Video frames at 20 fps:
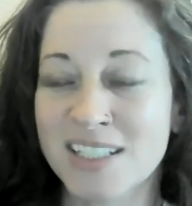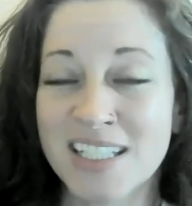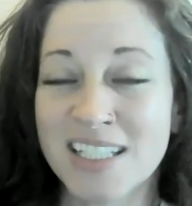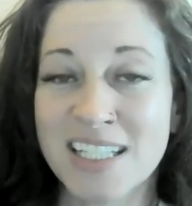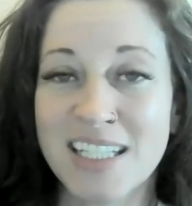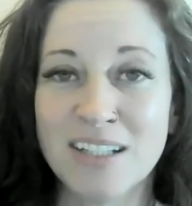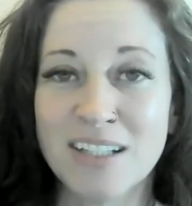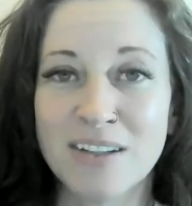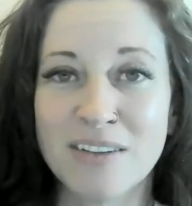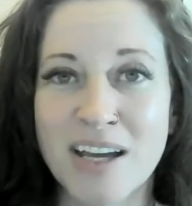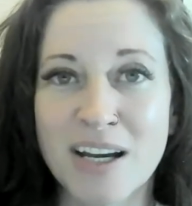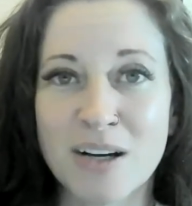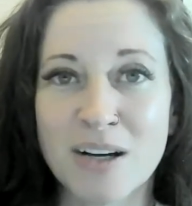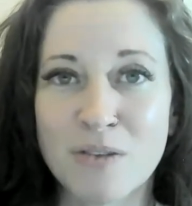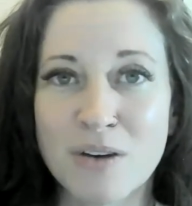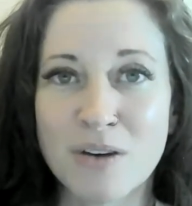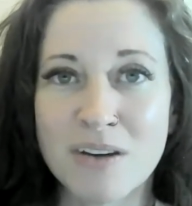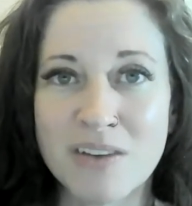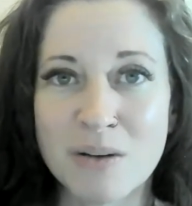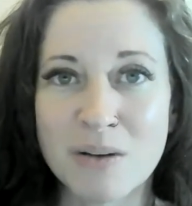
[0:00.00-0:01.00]
you get to heal
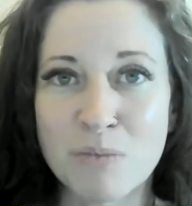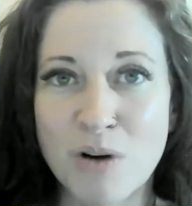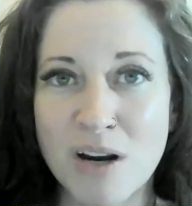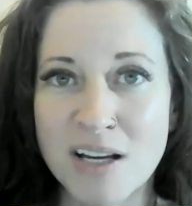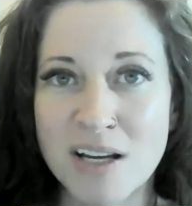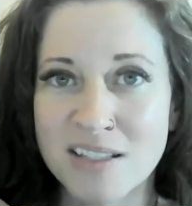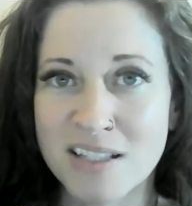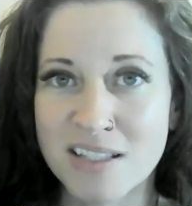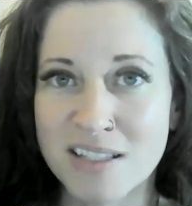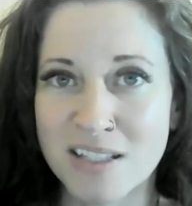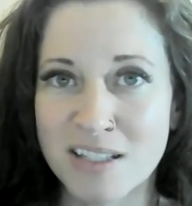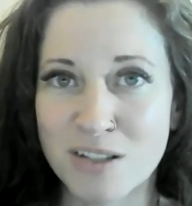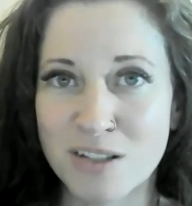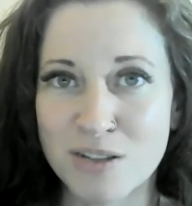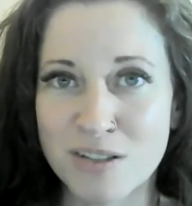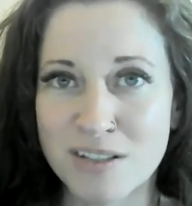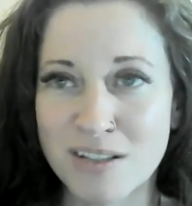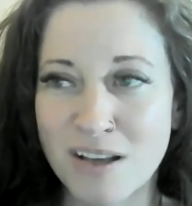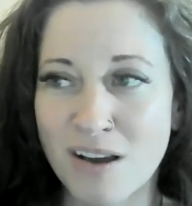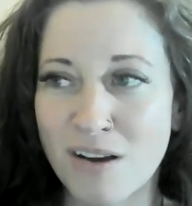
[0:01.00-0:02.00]
that grieving process
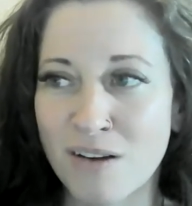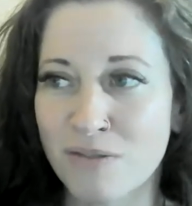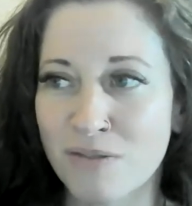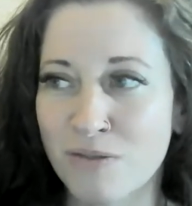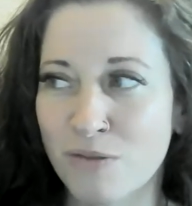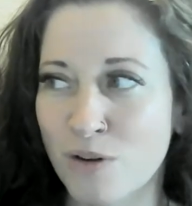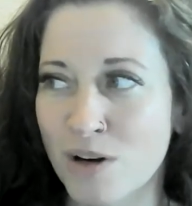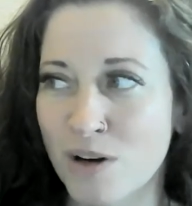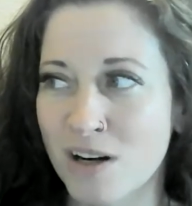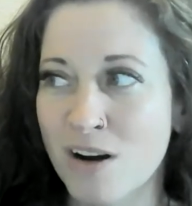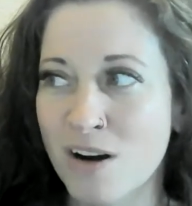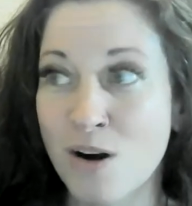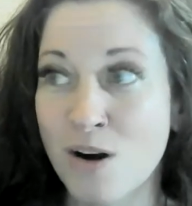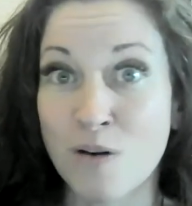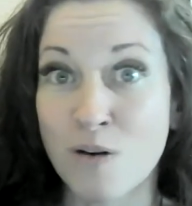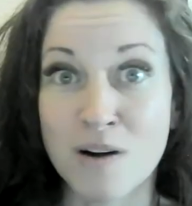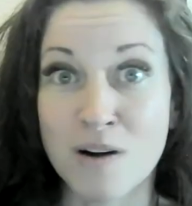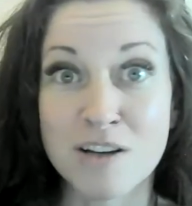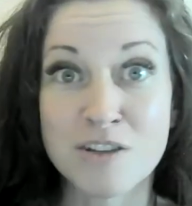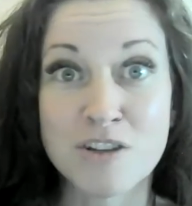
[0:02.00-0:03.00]
in yourself, or
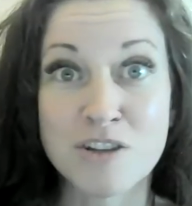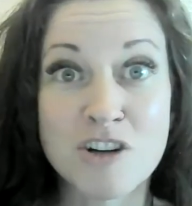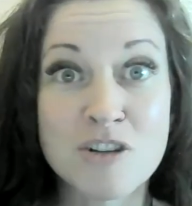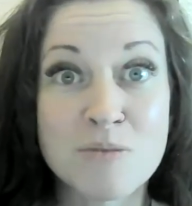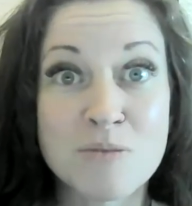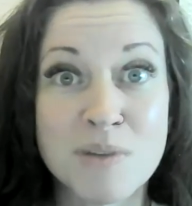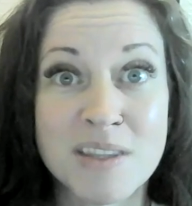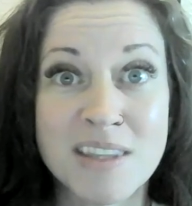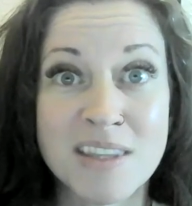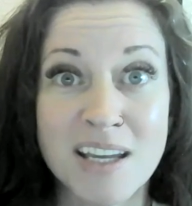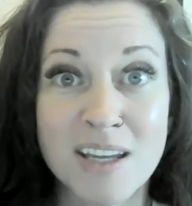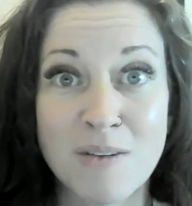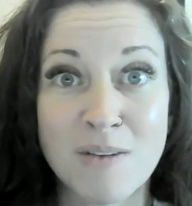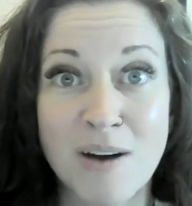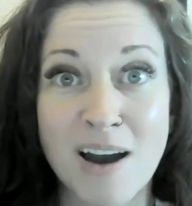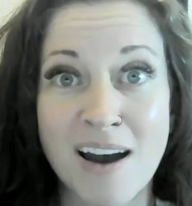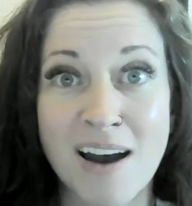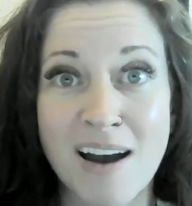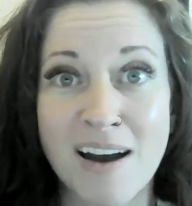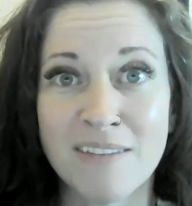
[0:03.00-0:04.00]
a judgment
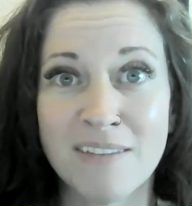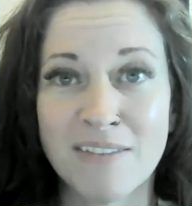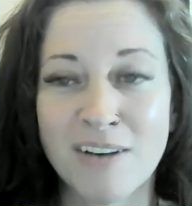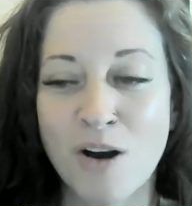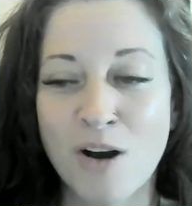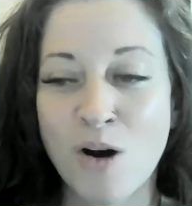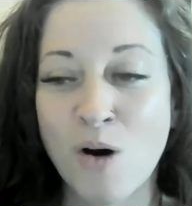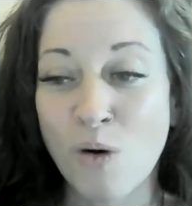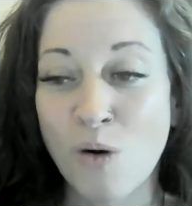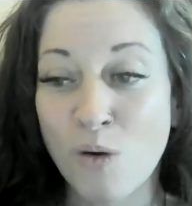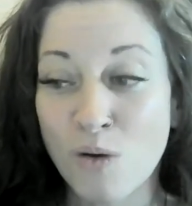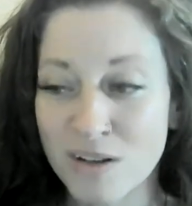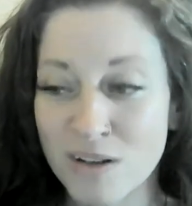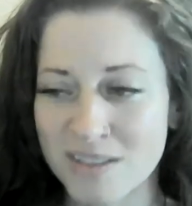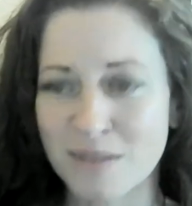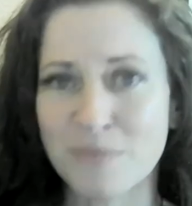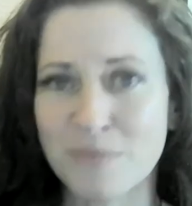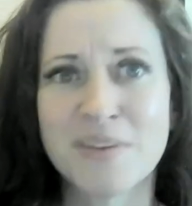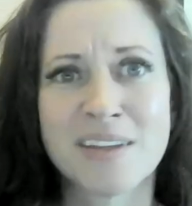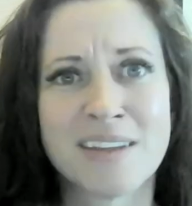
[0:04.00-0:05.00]
that you have,
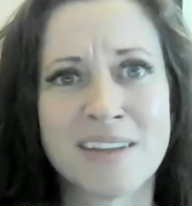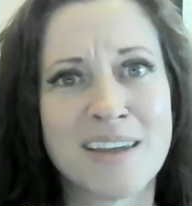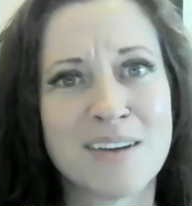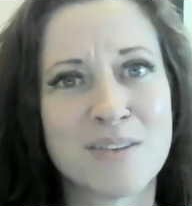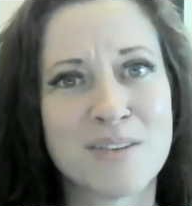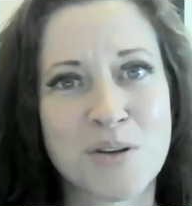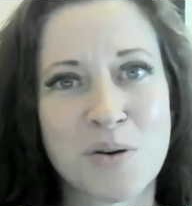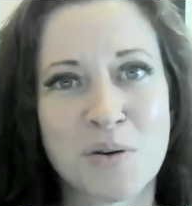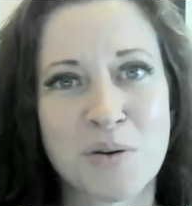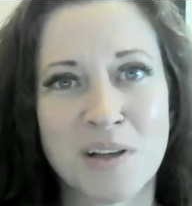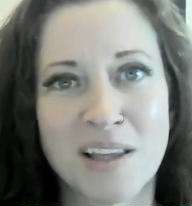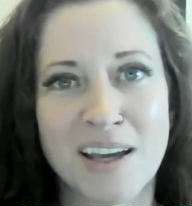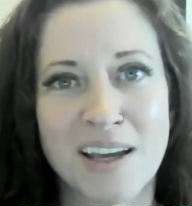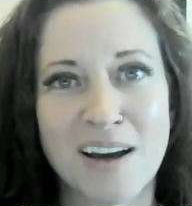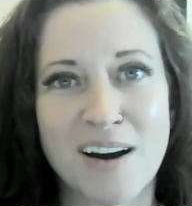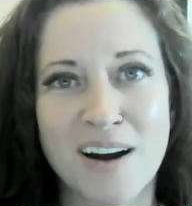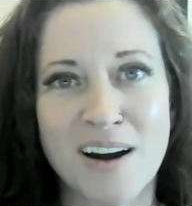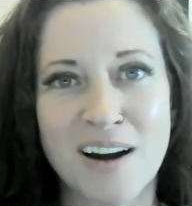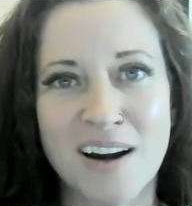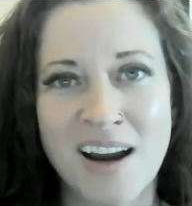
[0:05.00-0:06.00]
or something that you
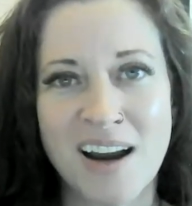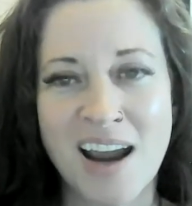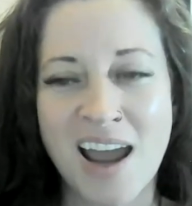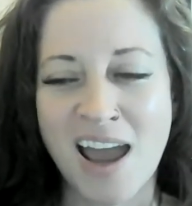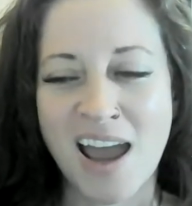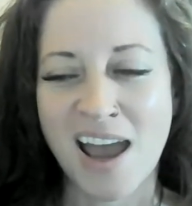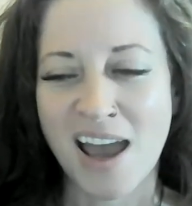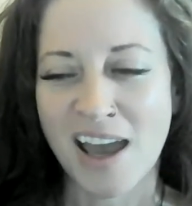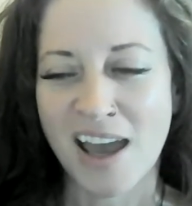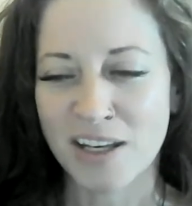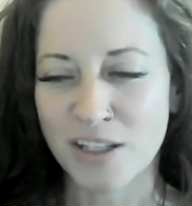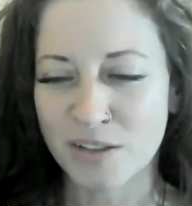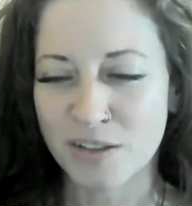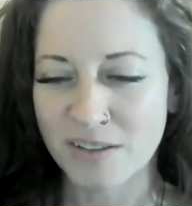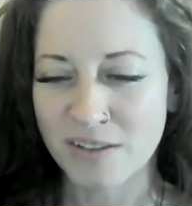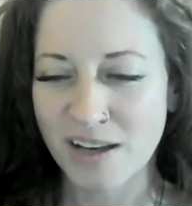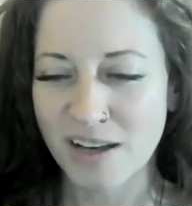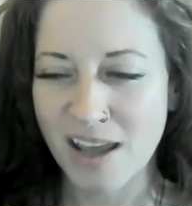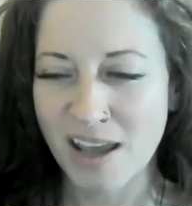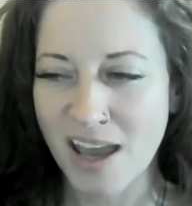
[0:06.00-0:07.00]
totally are, and